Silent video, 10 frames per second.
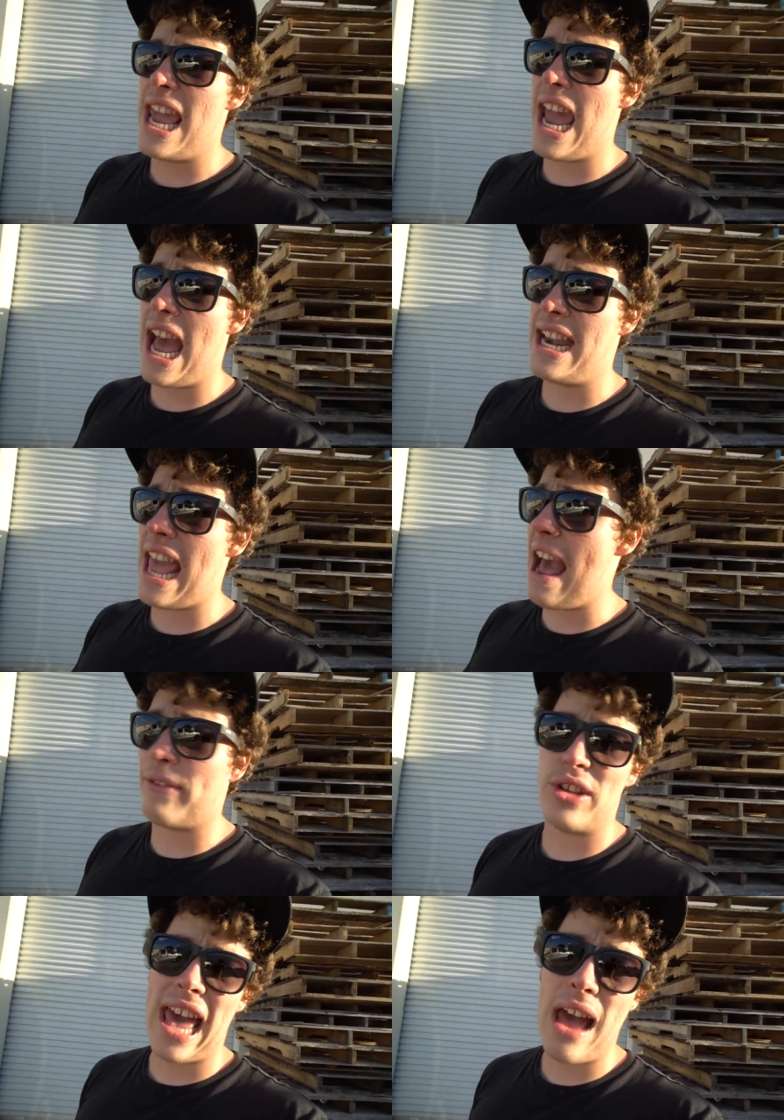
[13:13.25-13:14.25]
And
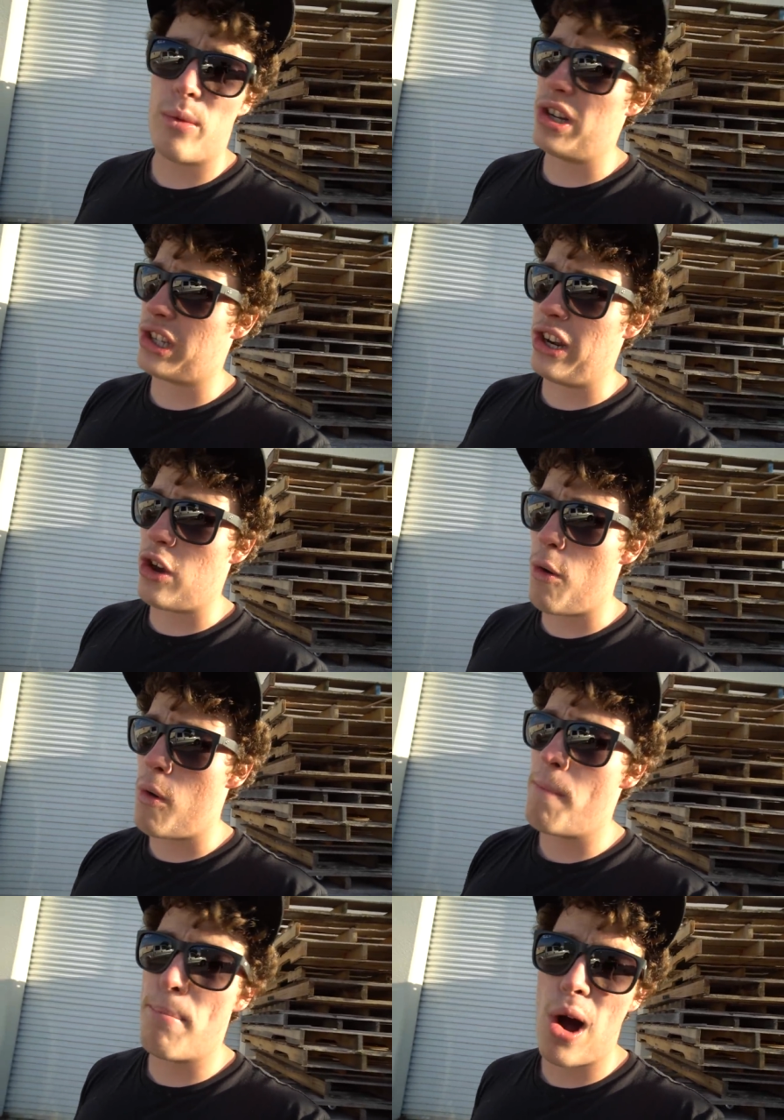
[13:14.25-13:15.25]
after that, we're just gonna
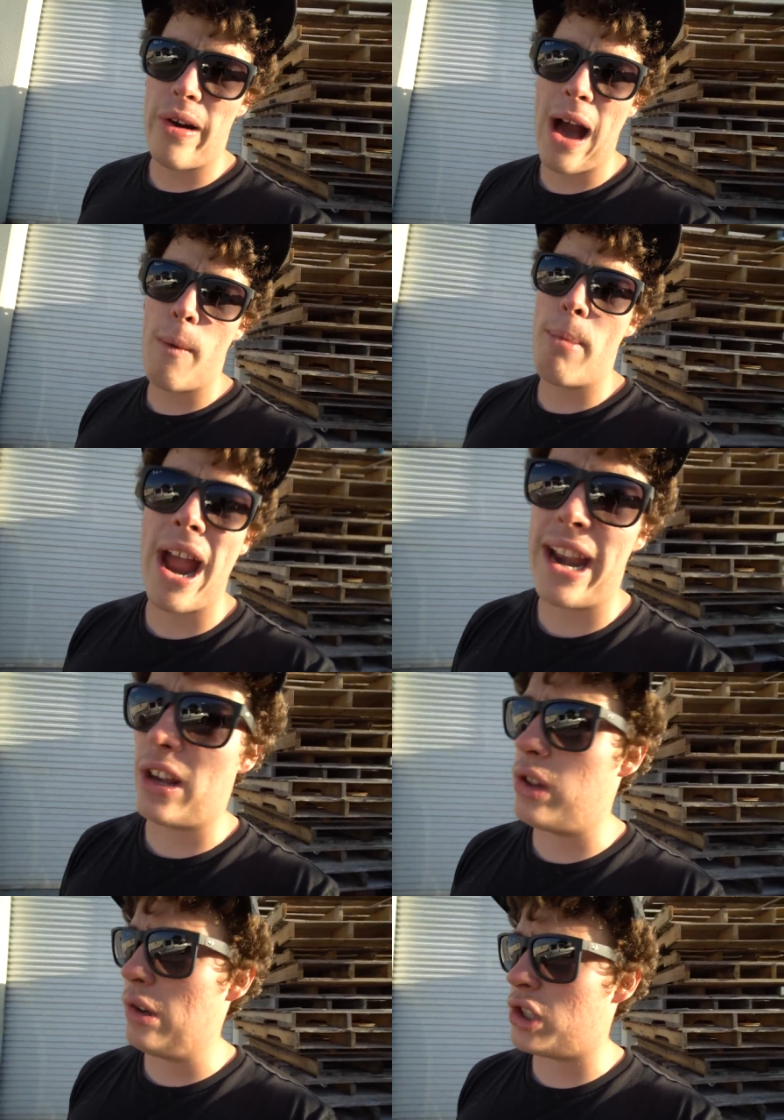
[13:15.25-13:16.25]
go ball out, buy an
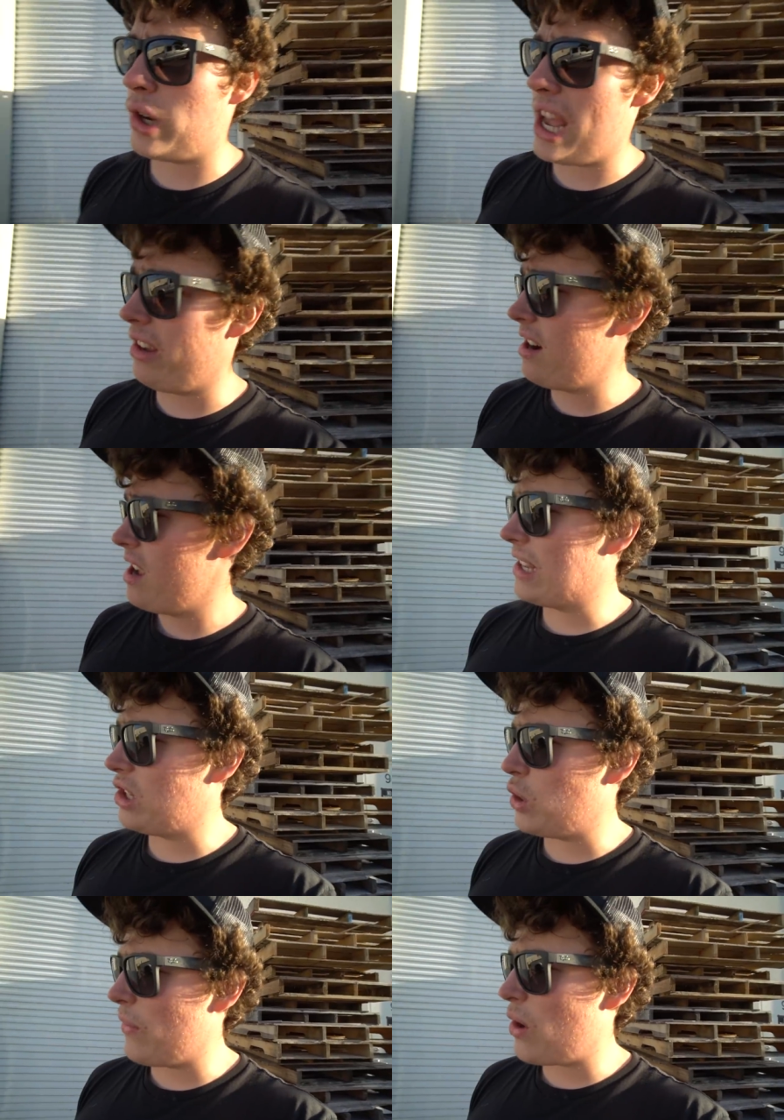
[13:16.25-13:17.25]
enclosed trailer, fix
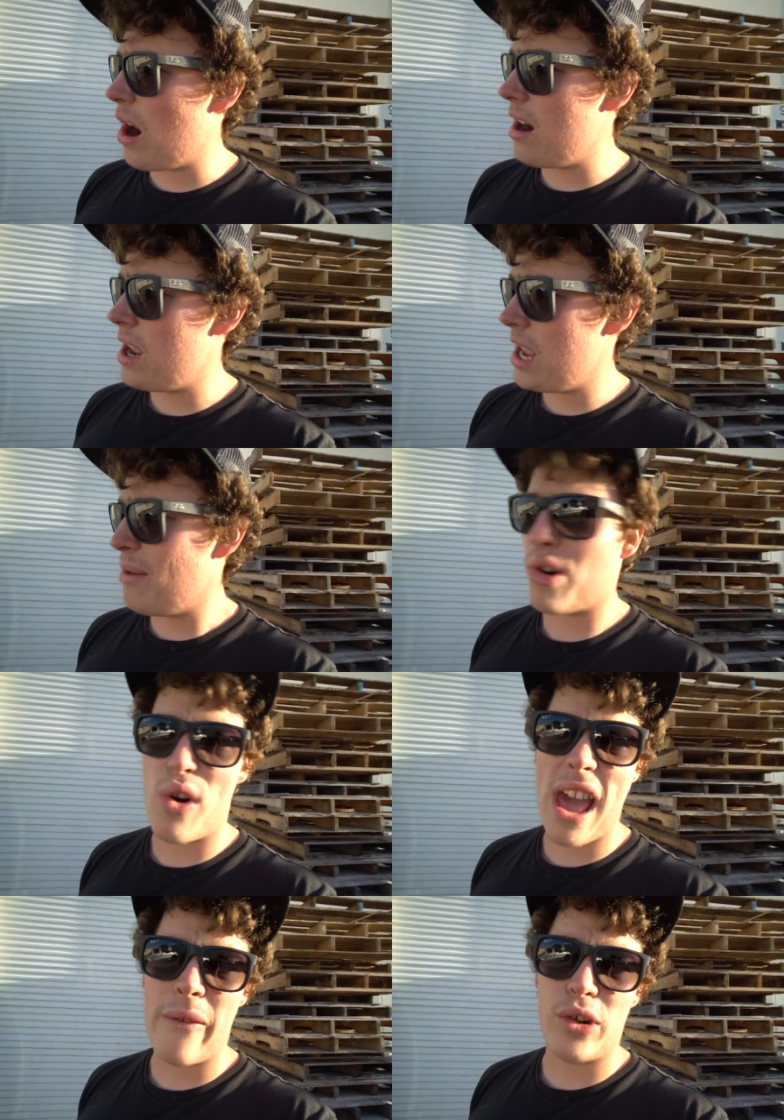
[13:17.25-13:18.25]
a drift car, we're
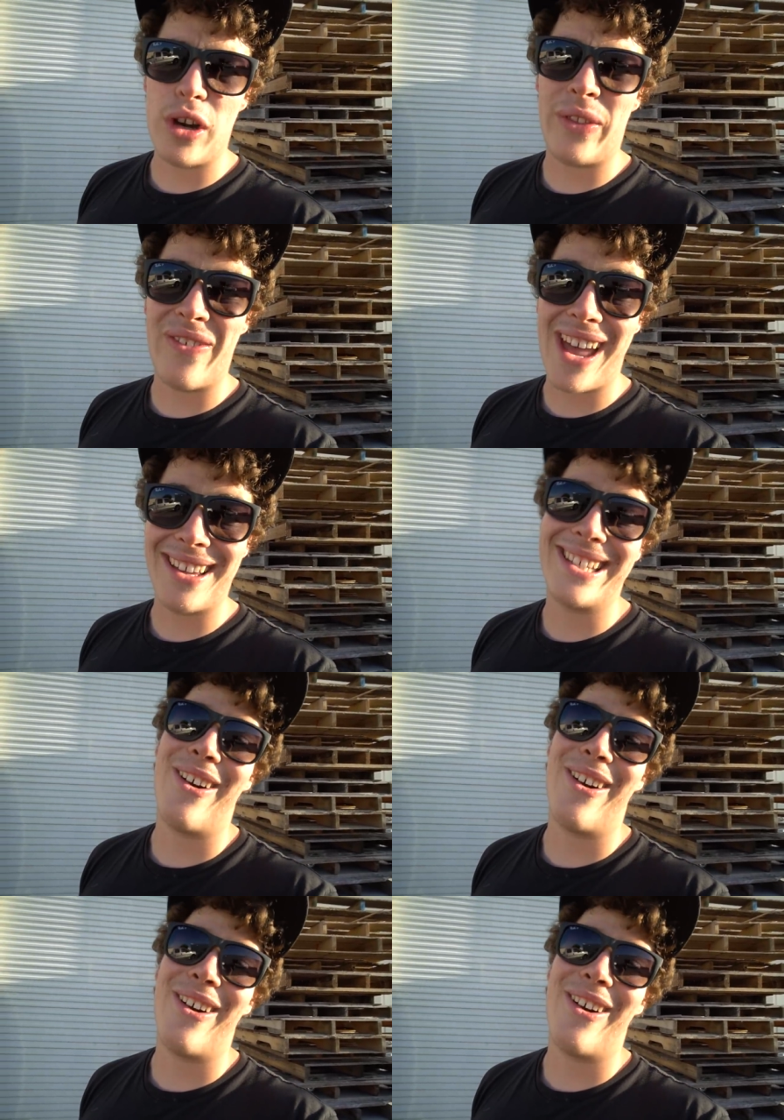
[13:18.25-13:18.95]
going to every drift event.